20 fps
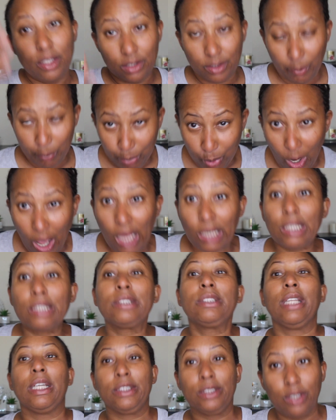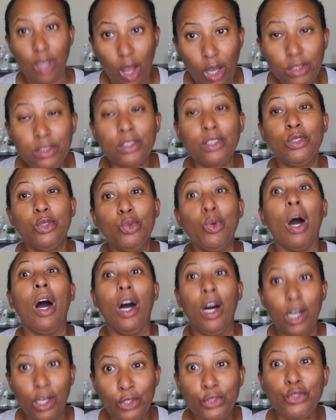the products that's costing you
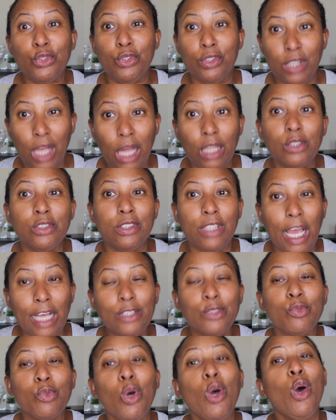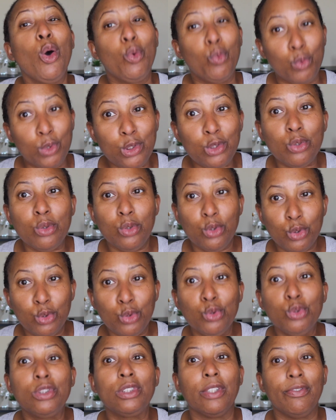$100. That's what you
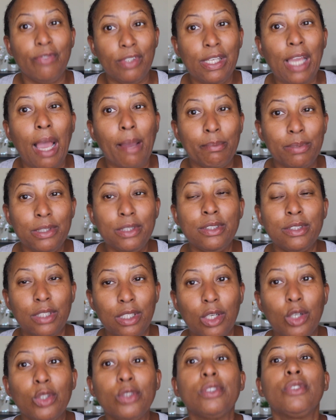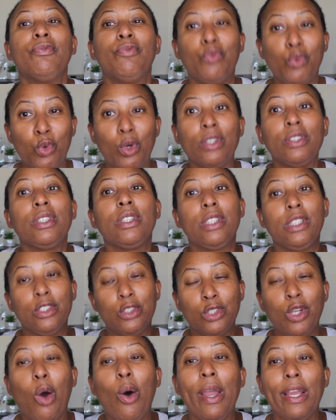use the VIB sales for, to
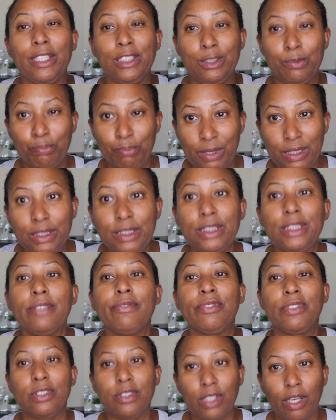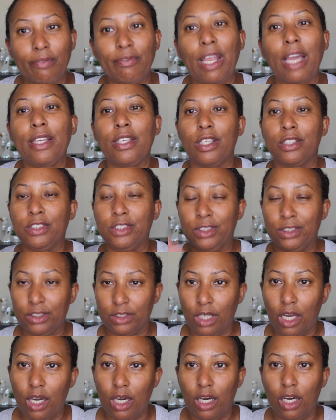get your expensive stuff like
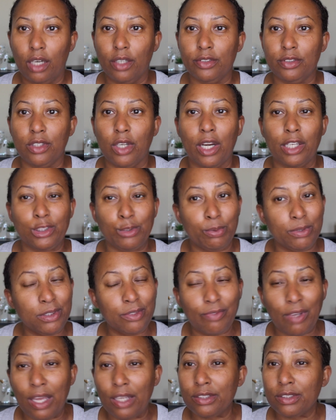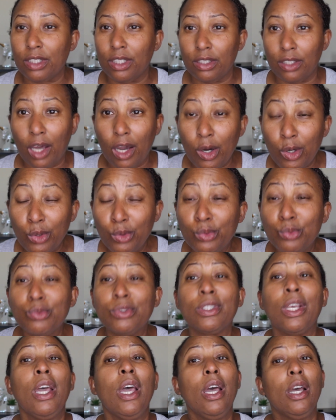your expensive ass
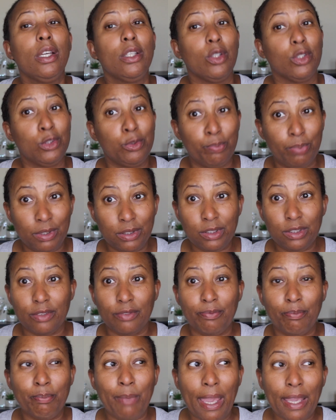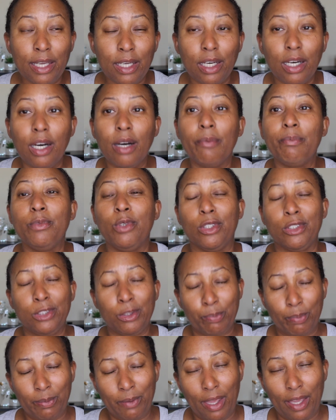colognes, your expensive makeup, your
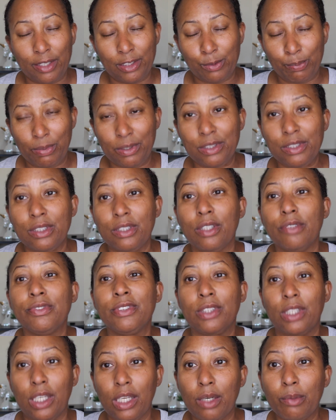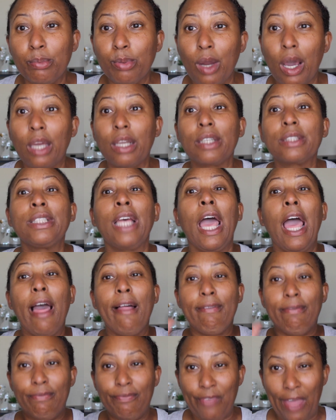expensive skin products.
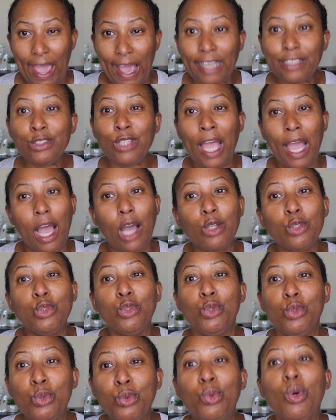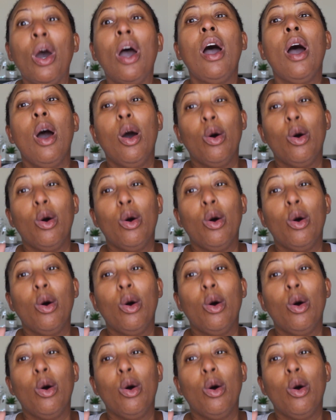That's how you